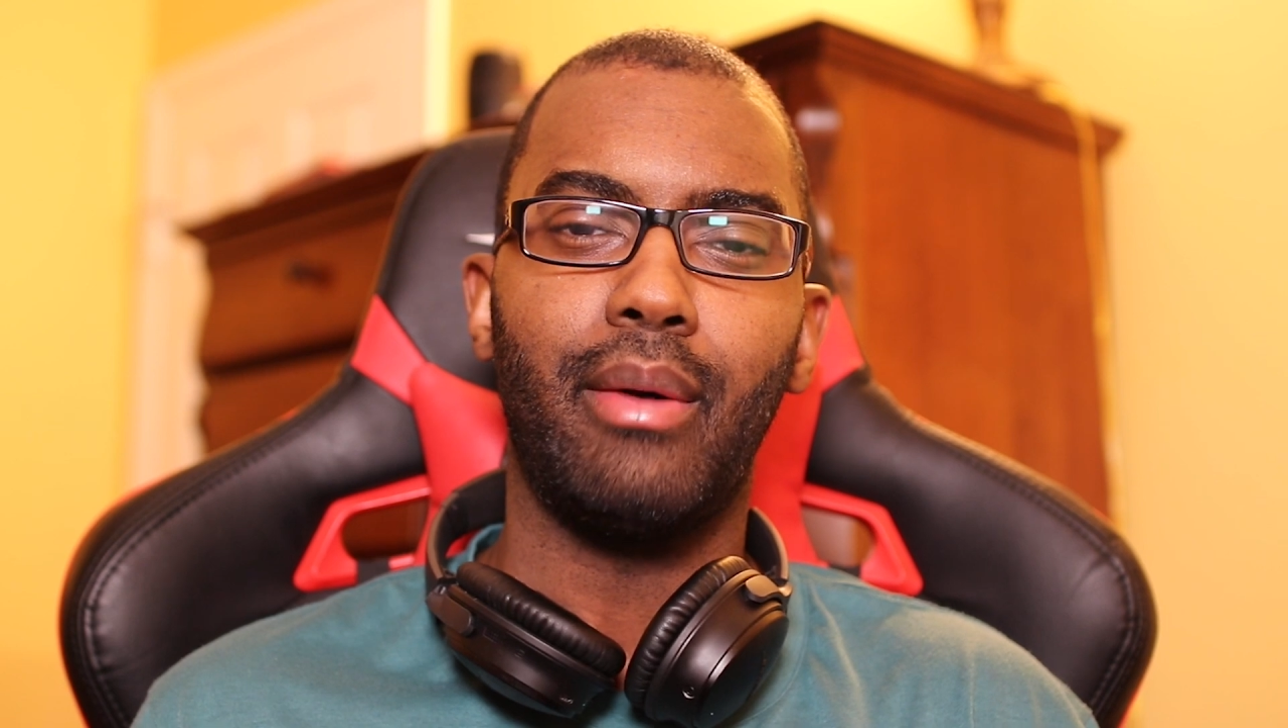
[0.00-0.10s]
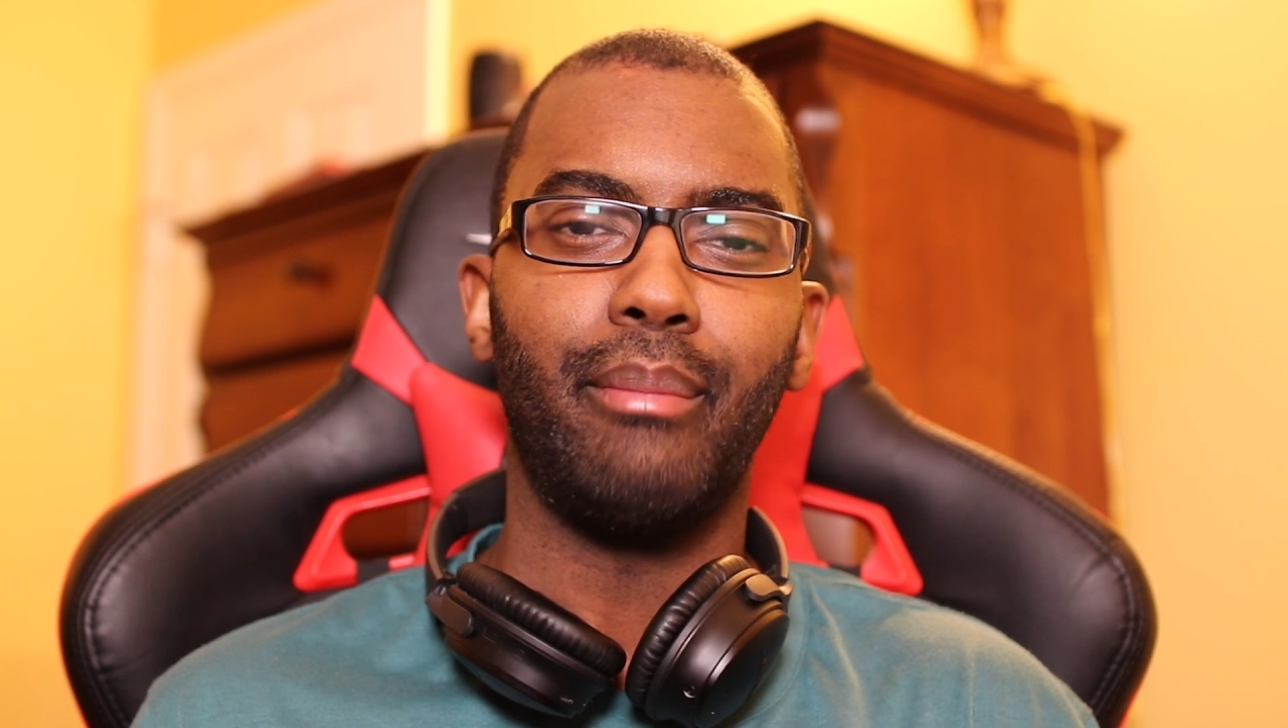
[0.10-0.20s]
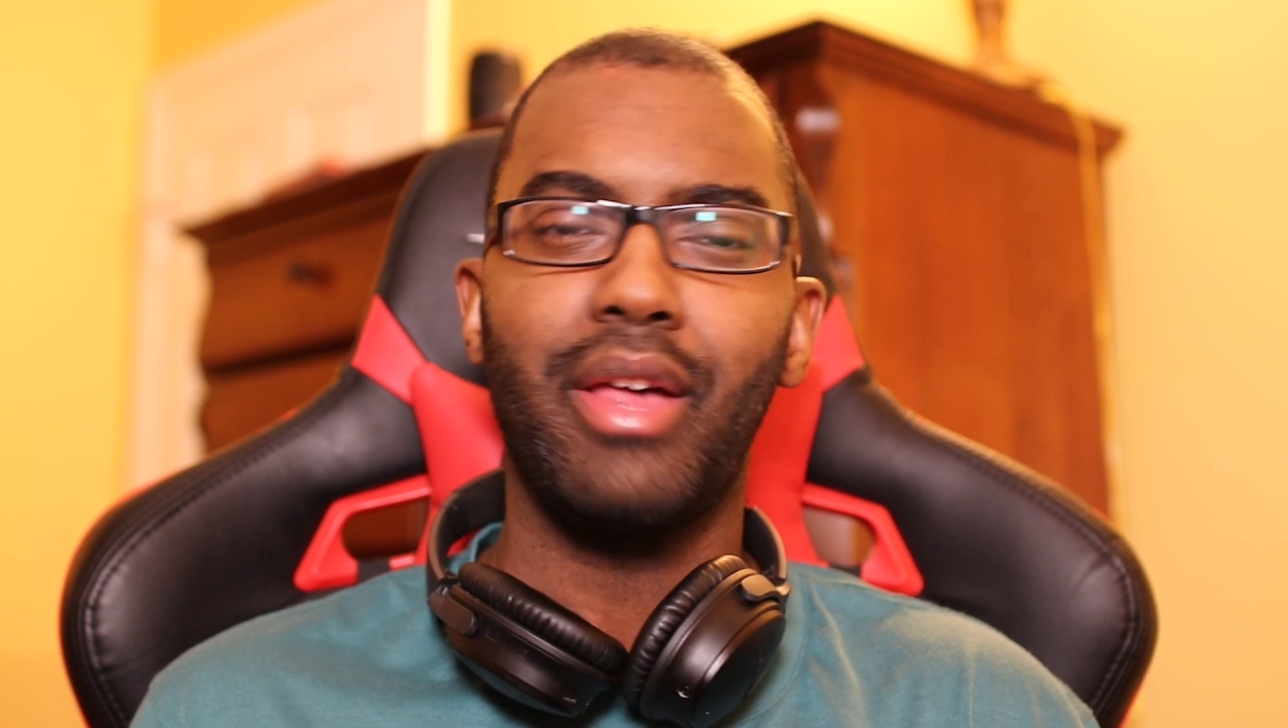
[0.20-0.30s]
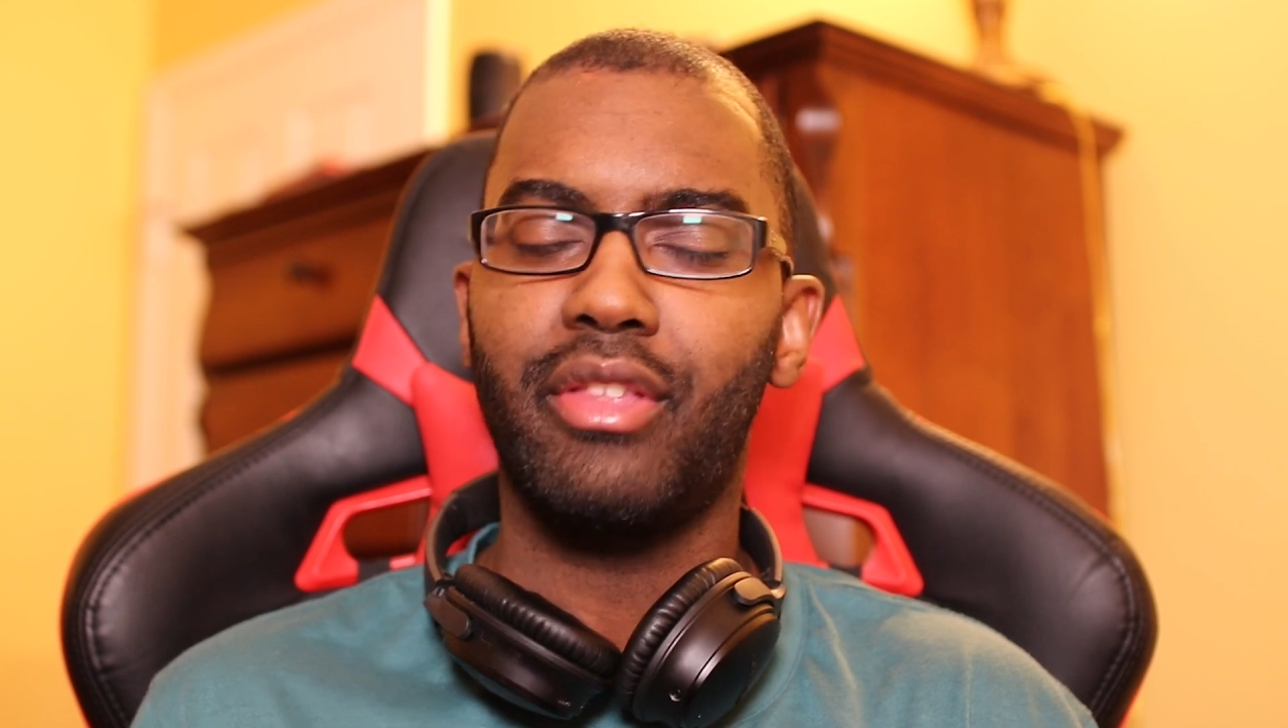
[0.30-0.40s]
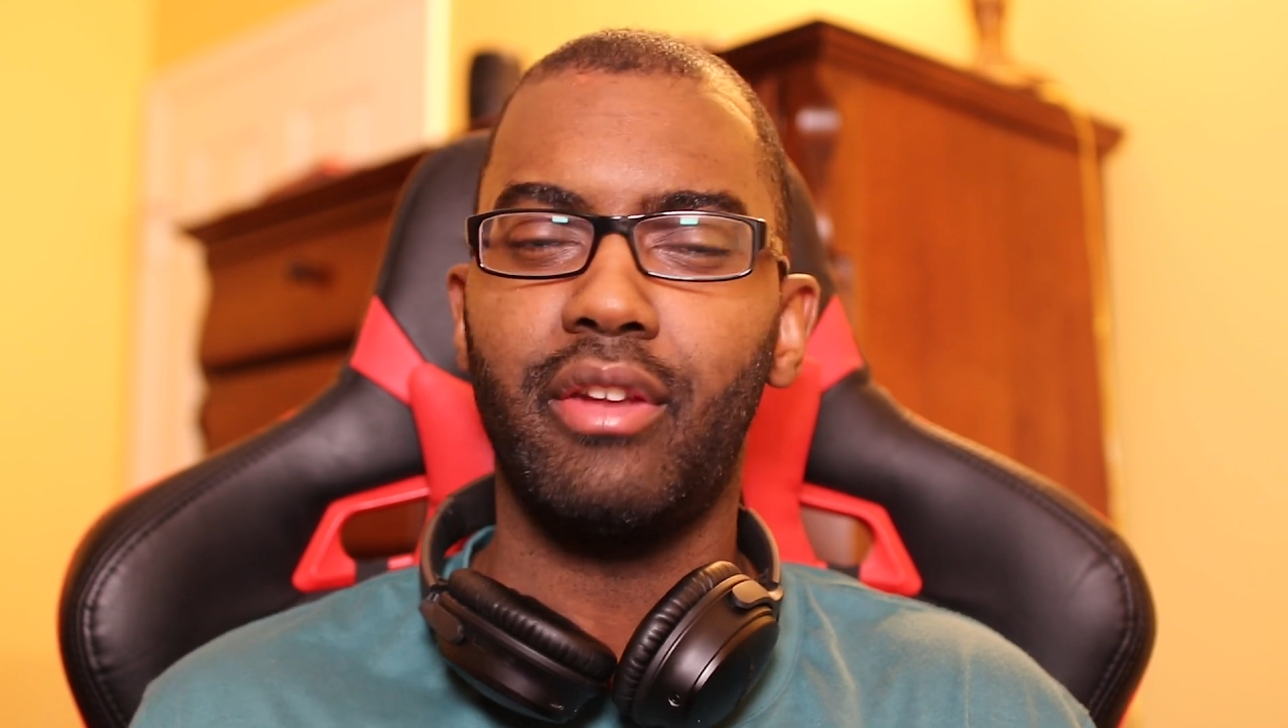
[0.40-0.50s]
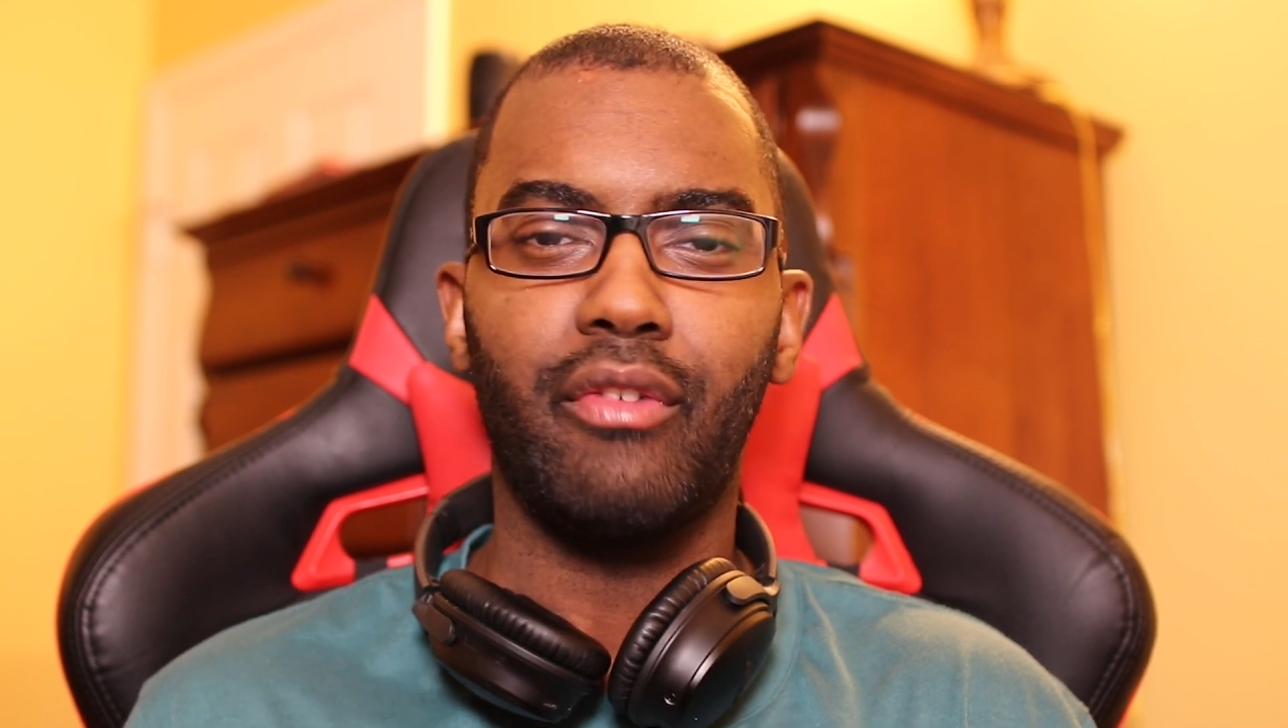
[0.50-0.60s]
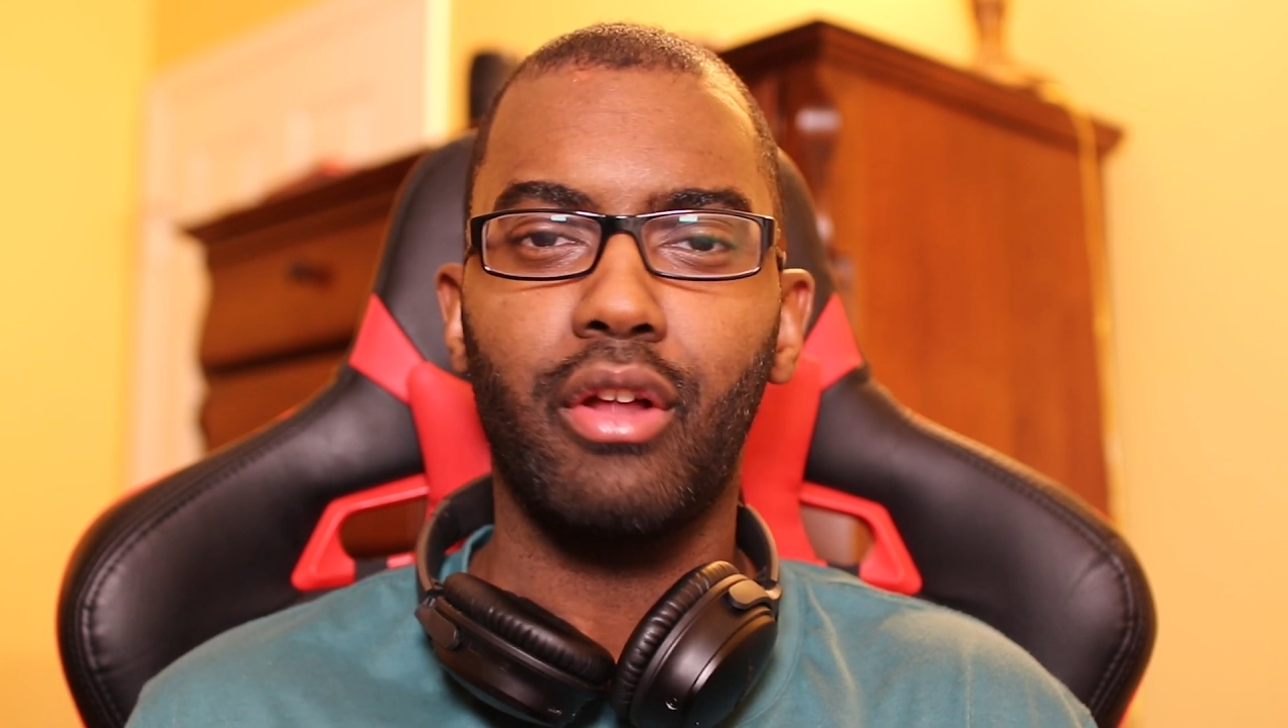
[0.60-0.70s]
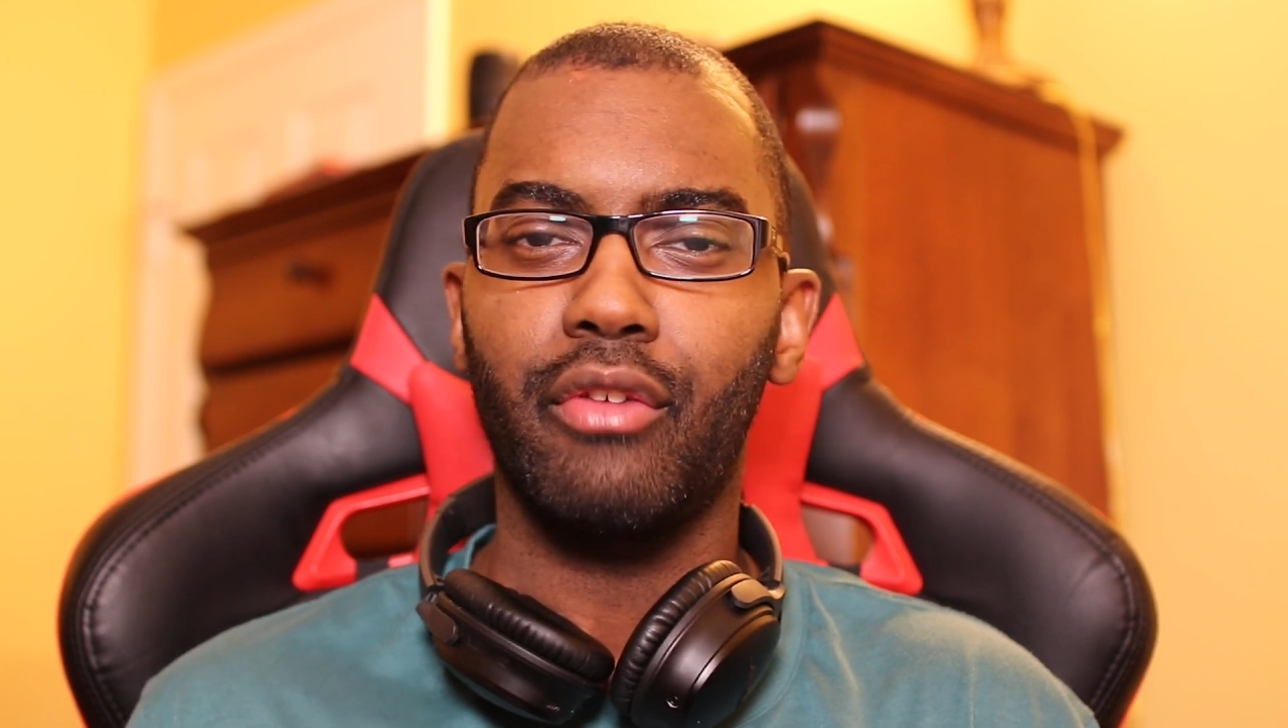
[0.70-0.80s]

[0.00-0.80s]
method of all